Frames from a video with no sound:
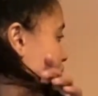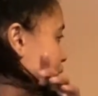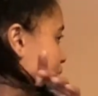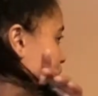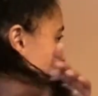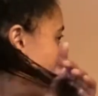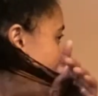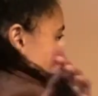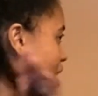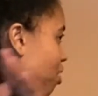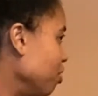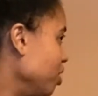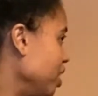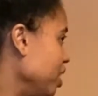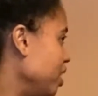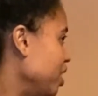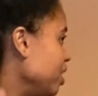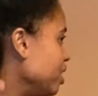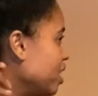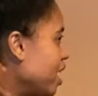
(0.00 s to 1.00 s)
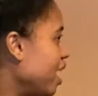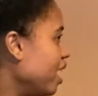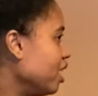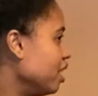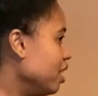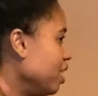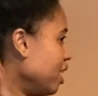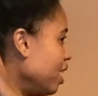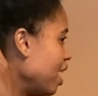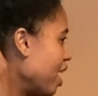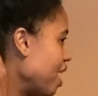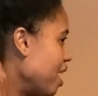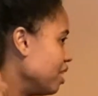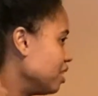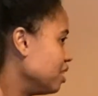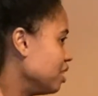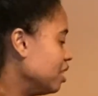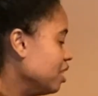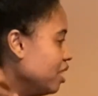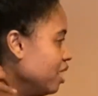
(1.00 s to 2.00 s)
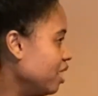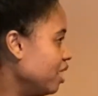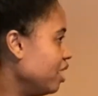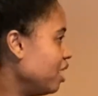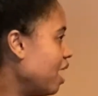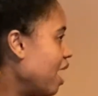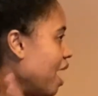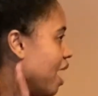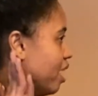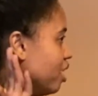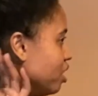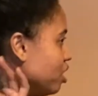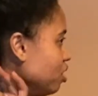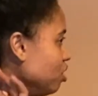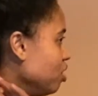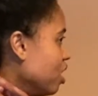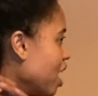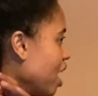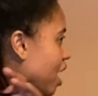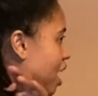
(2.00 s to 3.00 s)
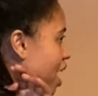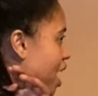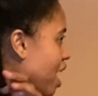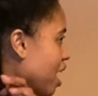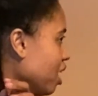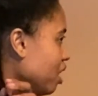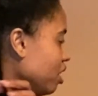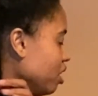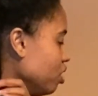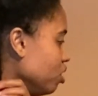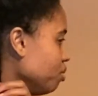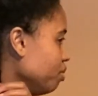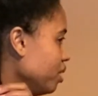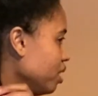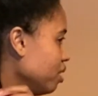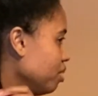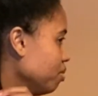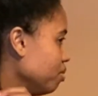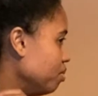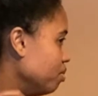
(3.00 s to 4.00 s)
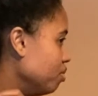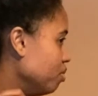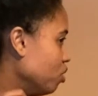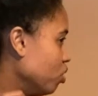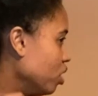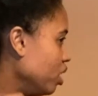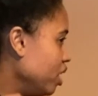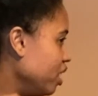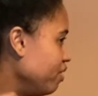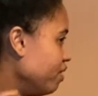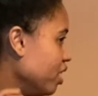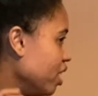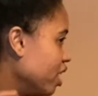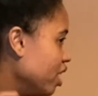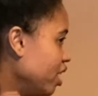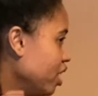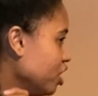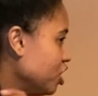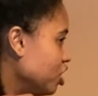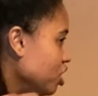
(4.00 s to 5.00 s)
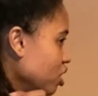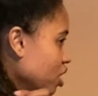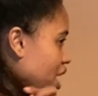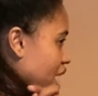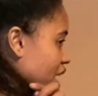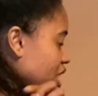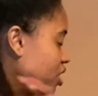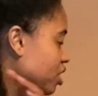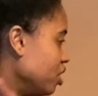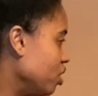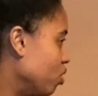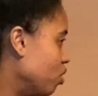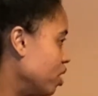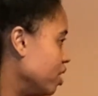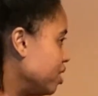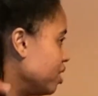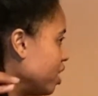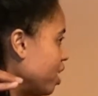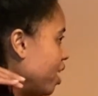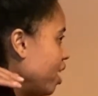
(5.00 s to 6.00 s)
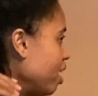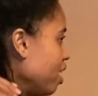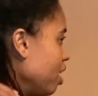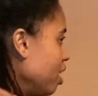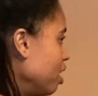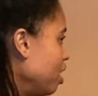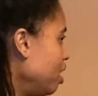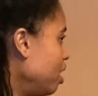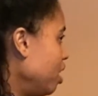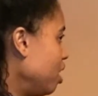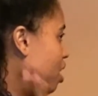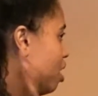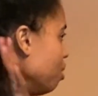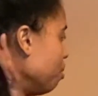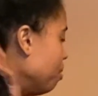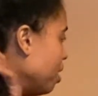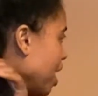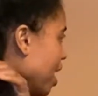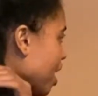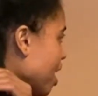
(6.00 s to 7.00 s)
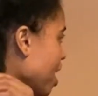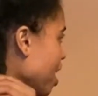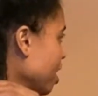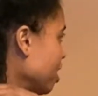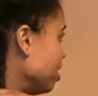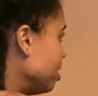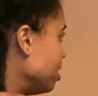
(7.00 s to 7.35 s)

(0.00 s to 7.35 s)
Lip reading: not really detangling as good, I do kind of add a little bit of more leave-in conditioner actually onto the hair. But I kind of just